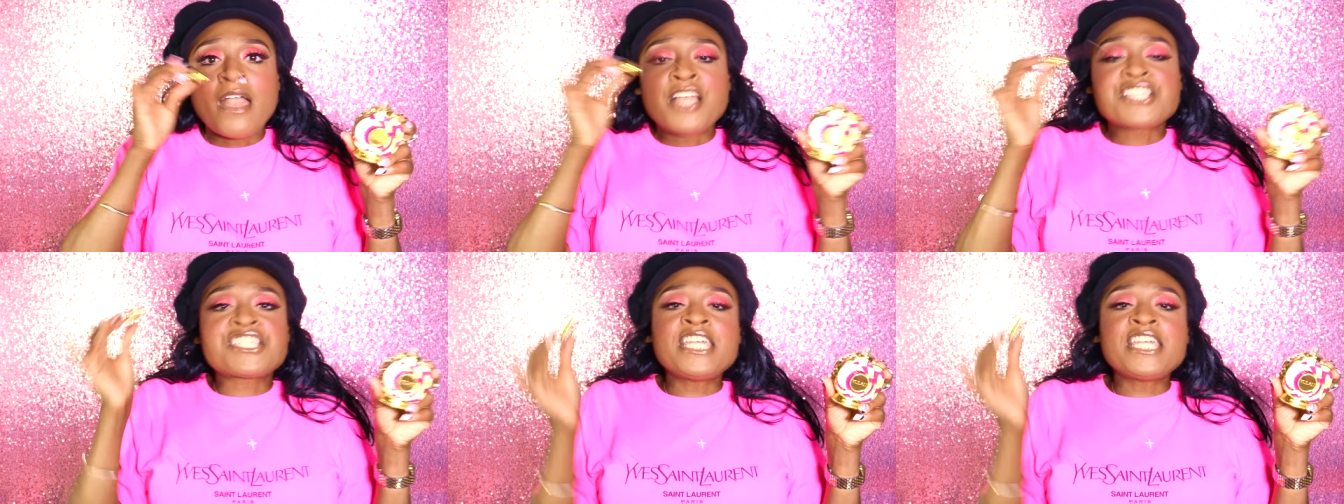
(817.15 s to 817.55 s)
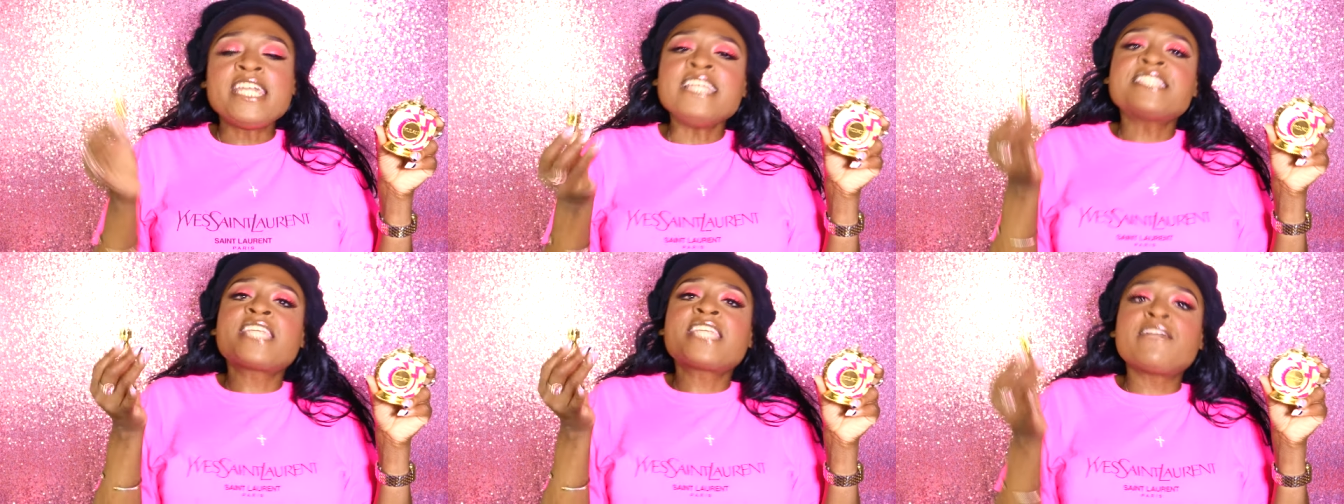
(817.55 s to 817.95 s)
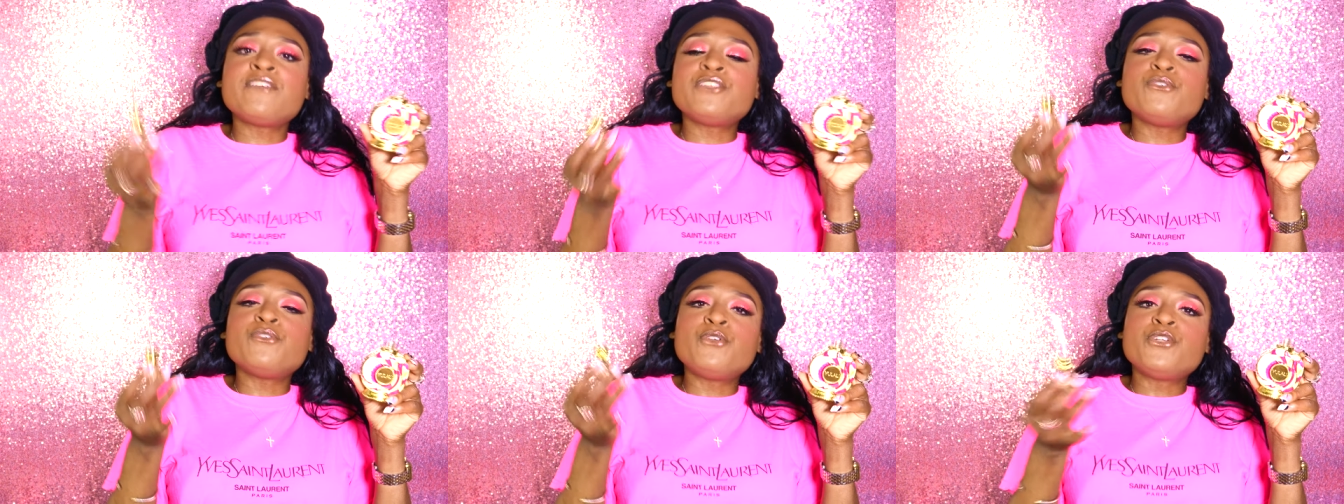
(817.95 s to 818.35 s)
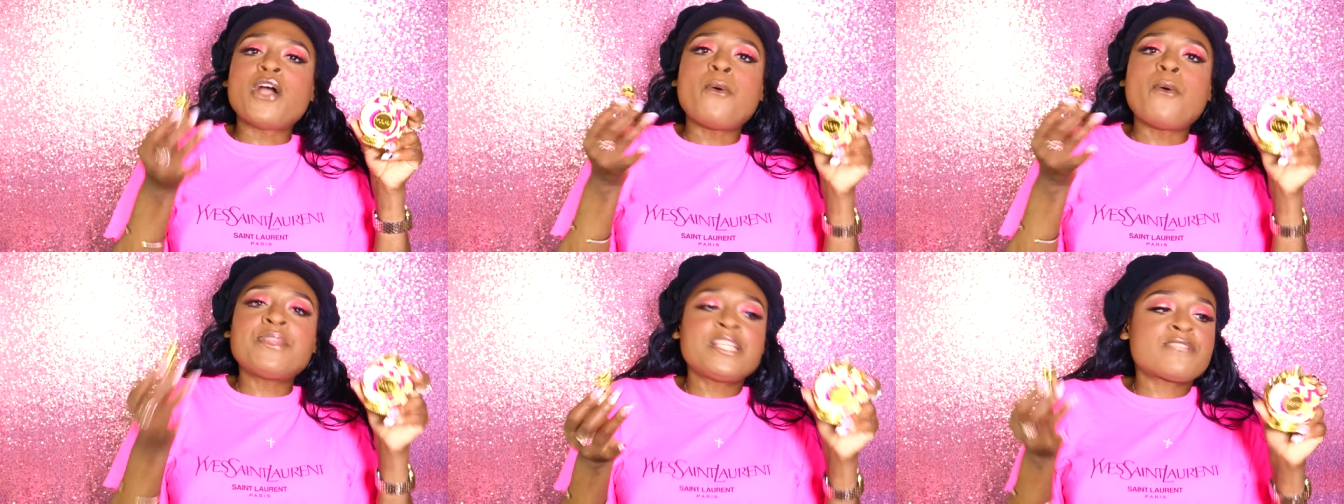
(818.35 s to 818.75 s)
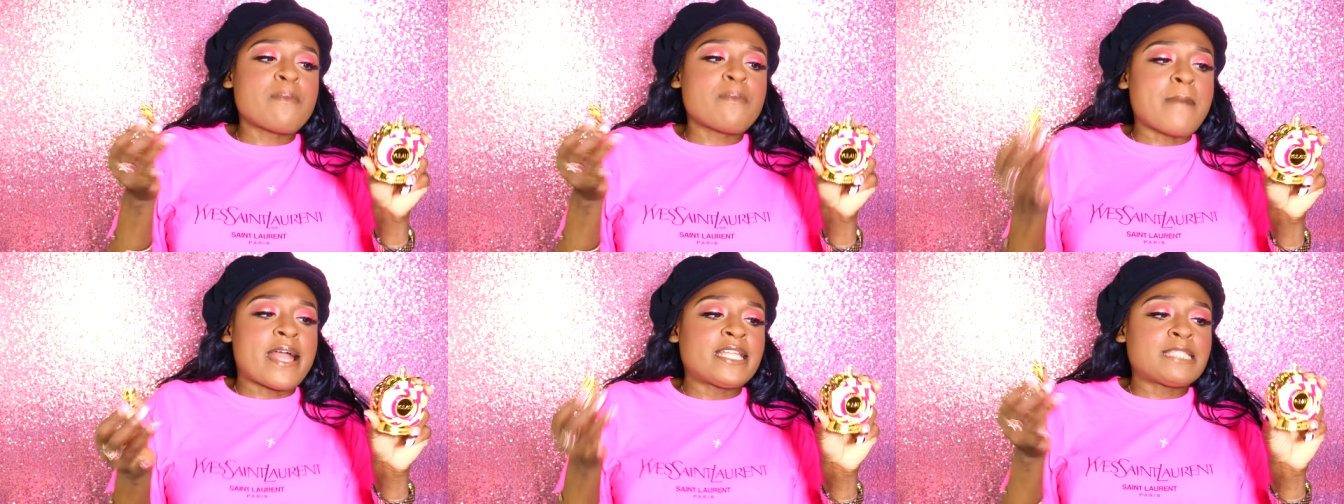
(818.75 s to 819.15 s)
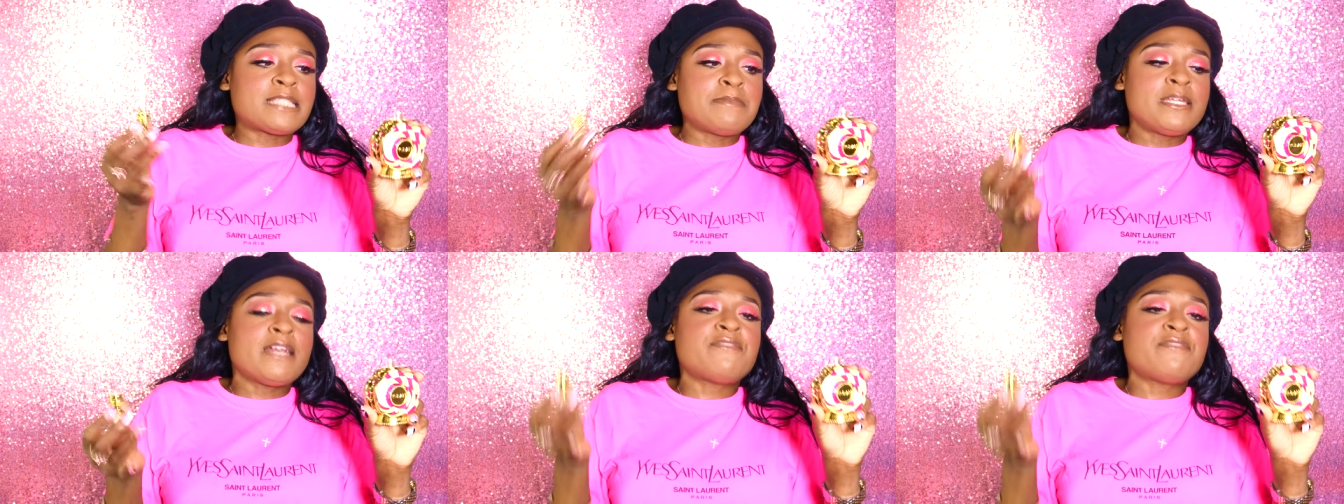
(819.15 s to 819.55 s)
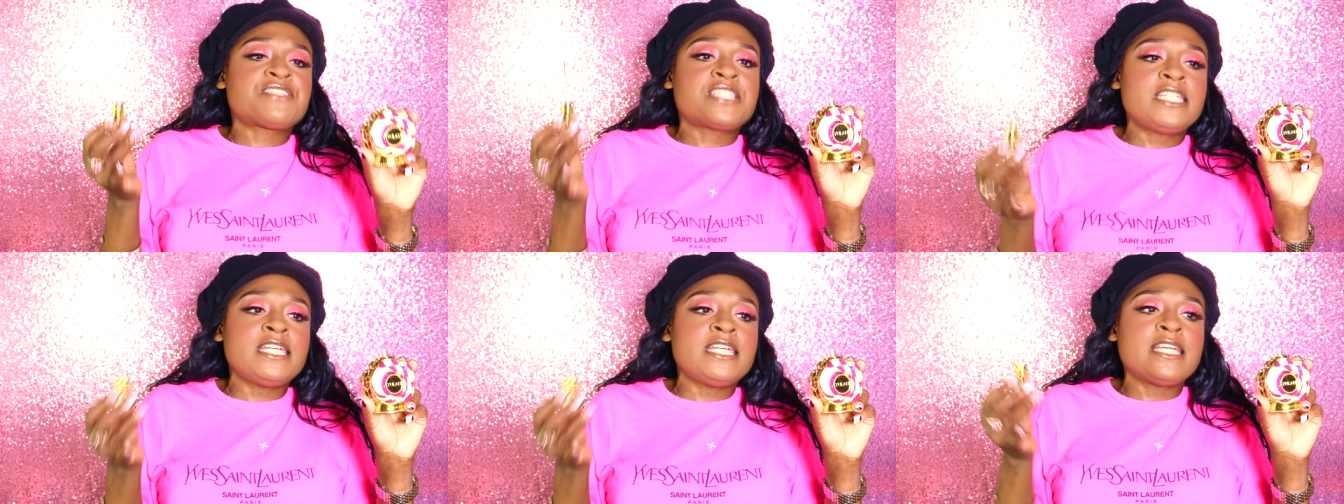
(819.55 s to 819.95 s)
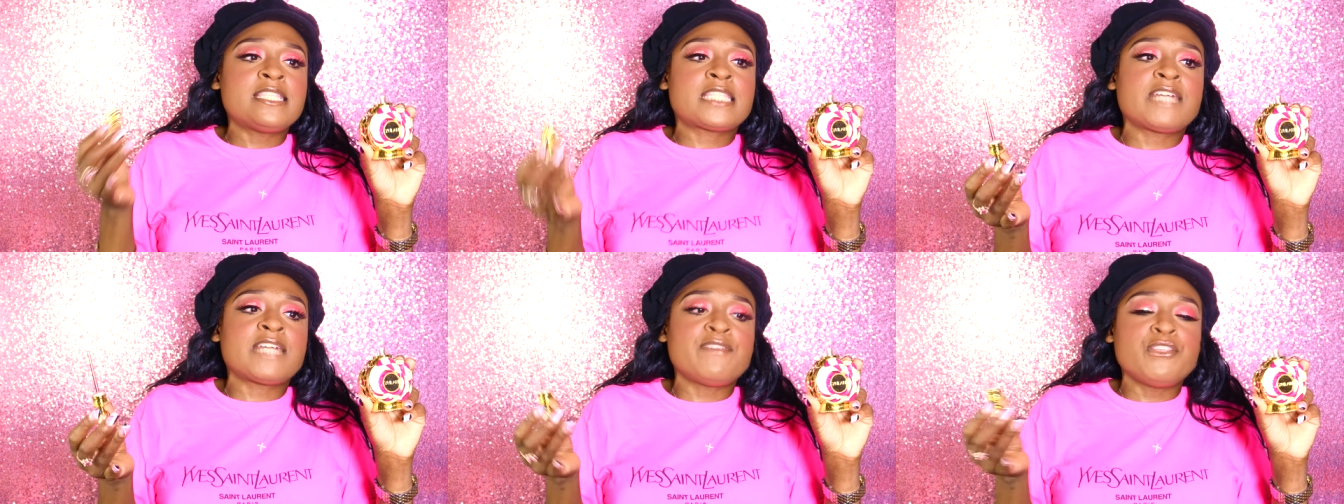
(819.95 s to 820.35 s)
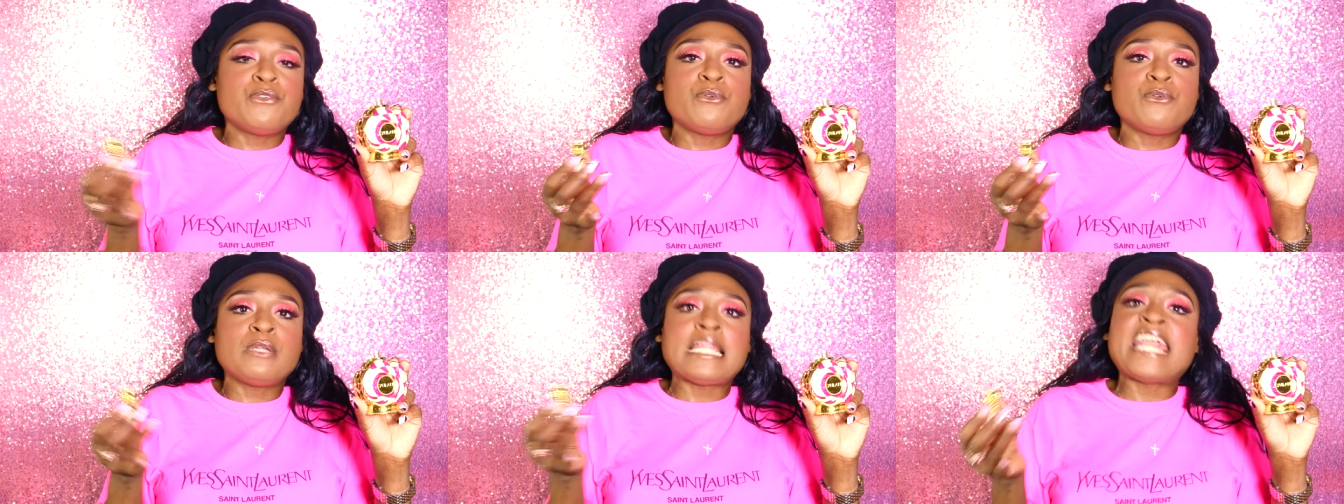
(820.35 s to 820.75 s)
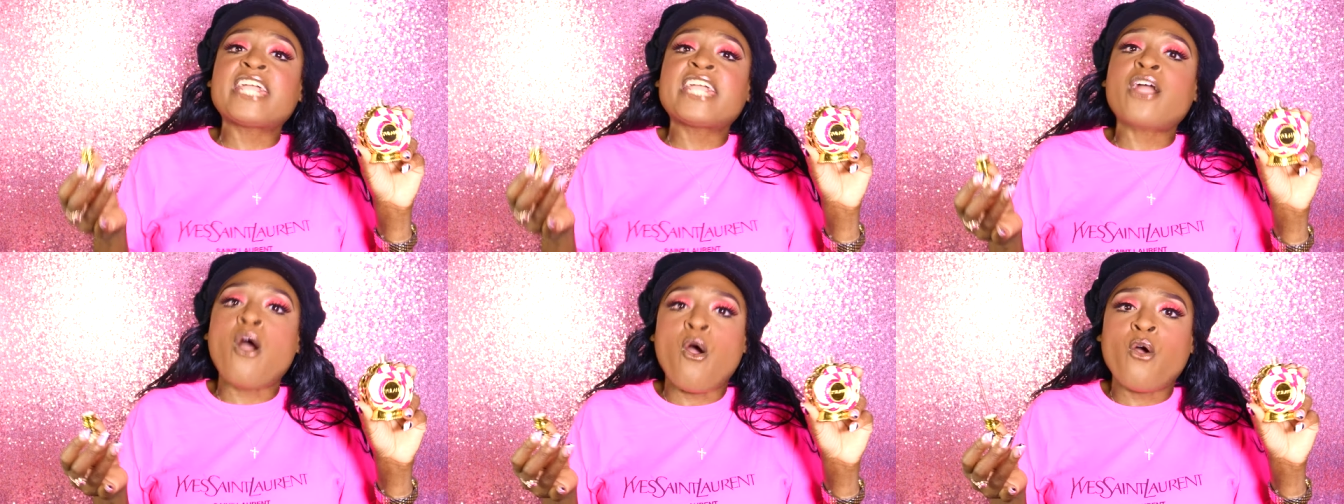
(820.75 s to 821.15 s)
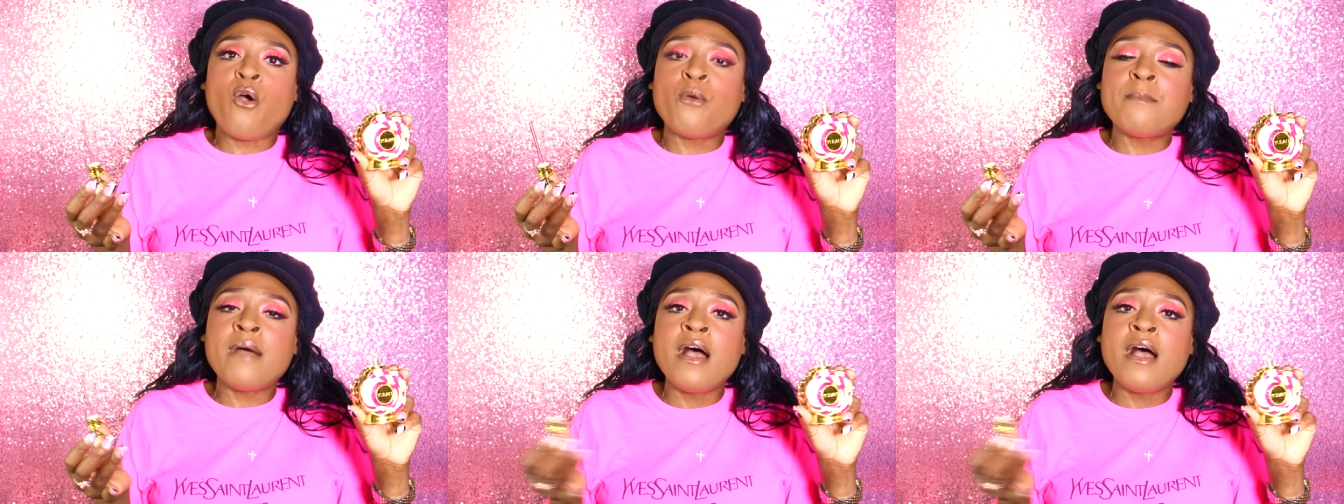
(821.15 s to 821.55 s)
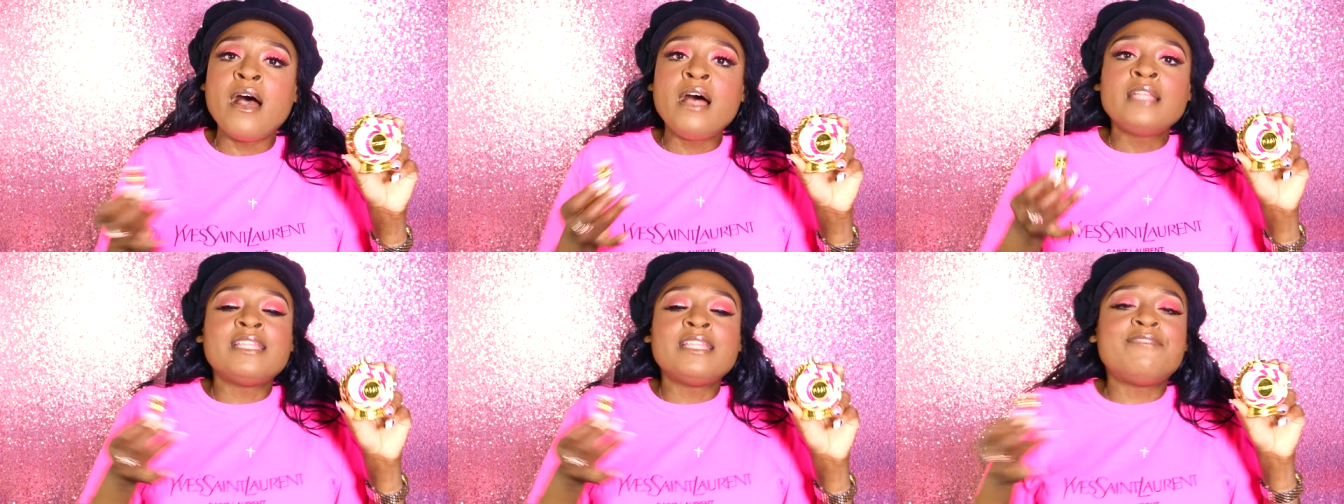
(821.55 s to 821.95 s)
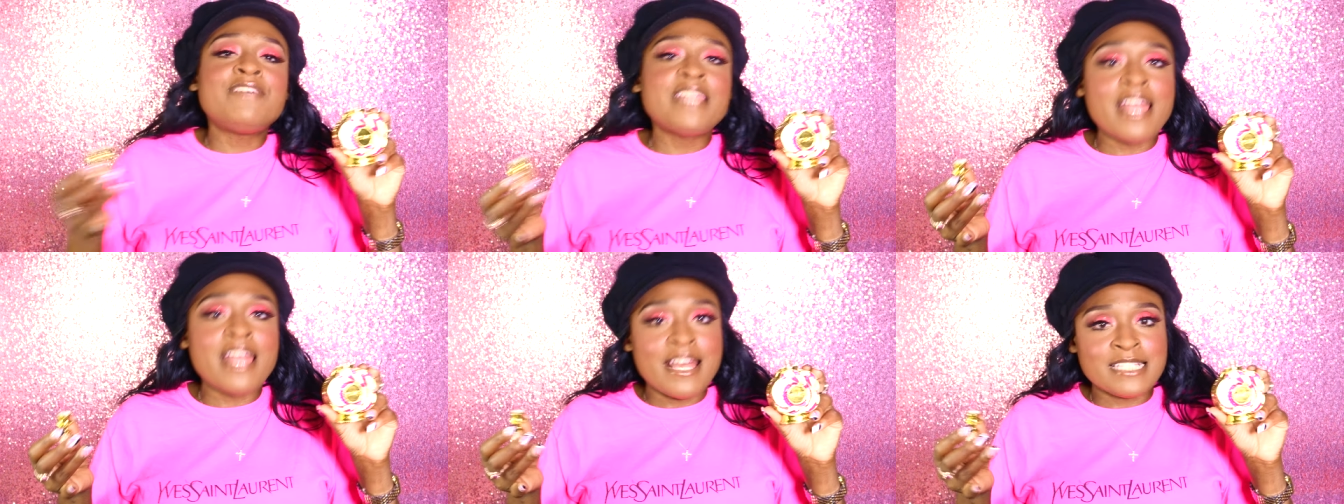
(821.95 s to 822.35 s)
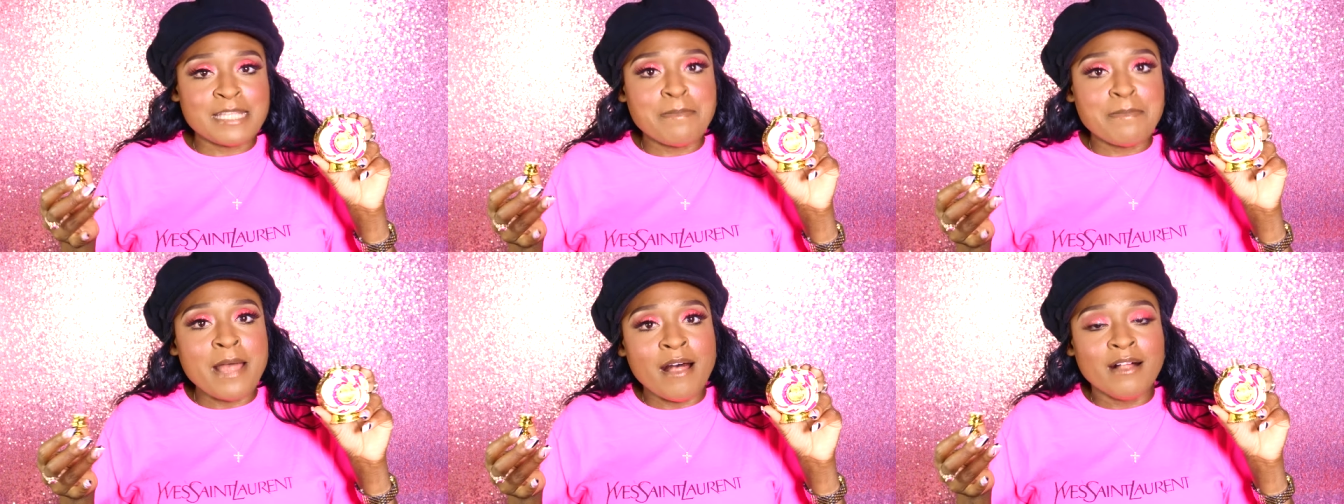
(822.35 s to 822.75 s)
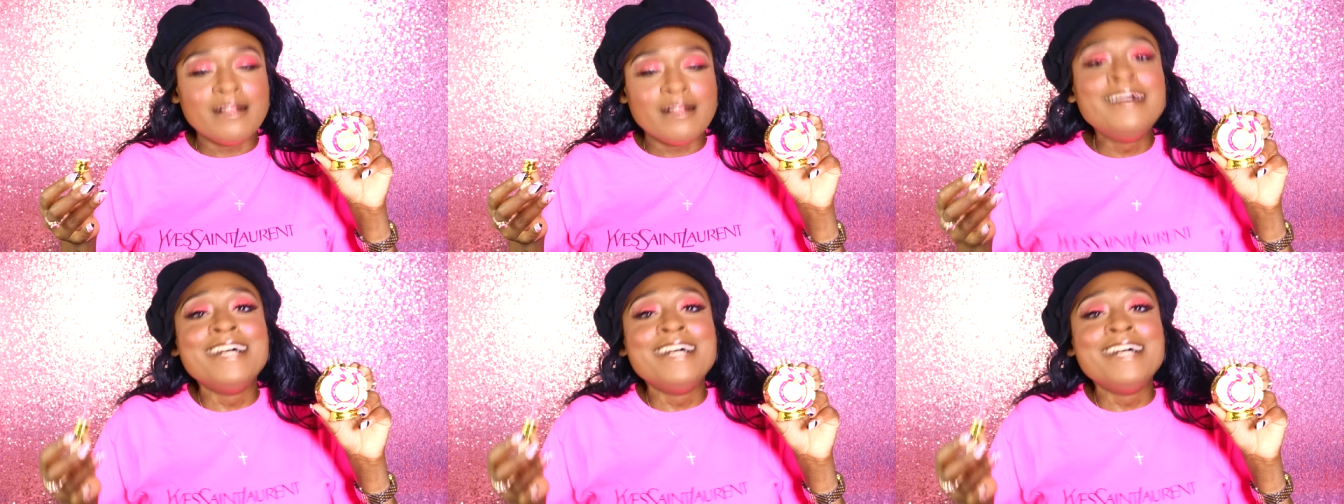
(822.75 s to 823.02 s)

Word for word: She is giving you, you know what this reminds me of? She is giving you Lancome La Vie Est Belle.